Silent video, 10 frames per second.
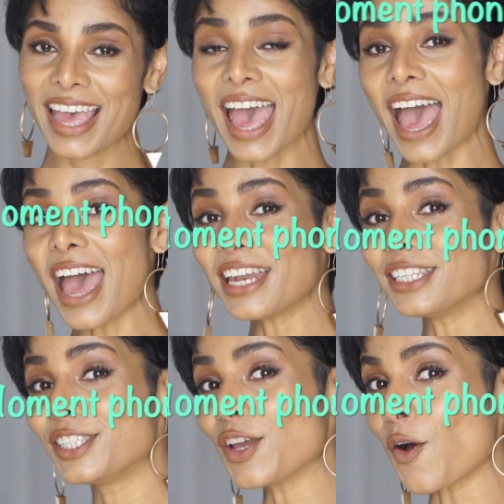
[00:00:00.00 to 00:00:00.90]

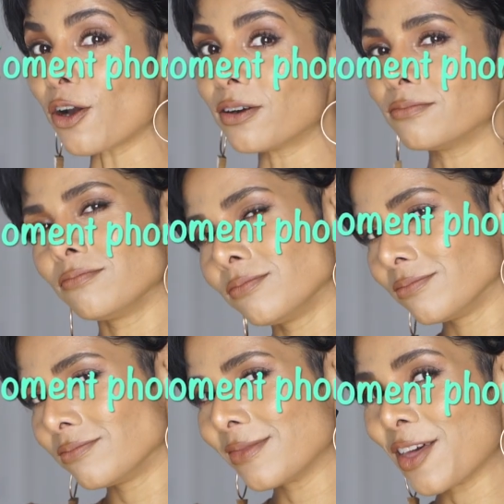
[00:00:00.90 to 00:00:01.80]
and your
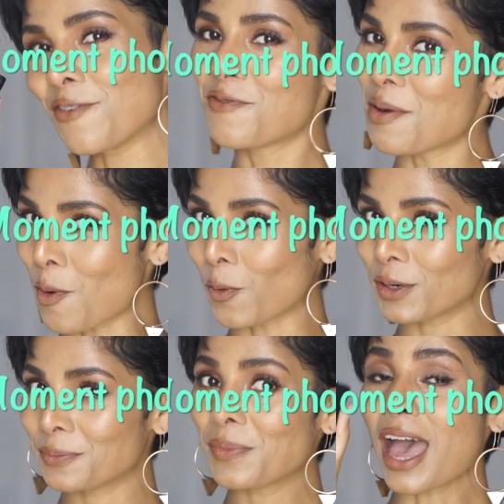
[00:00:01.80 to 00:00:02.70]

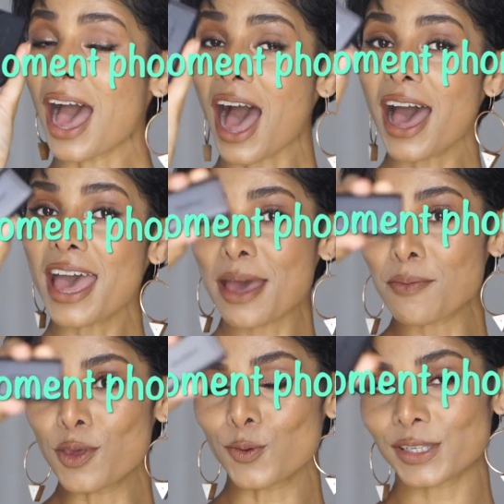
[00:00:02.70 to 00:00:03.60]
remote. I
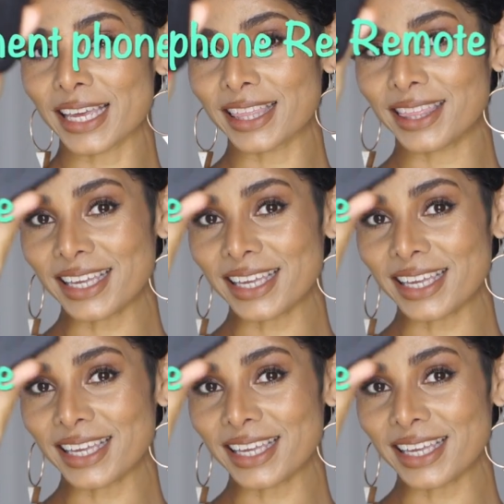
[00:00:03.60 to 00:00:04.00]
am using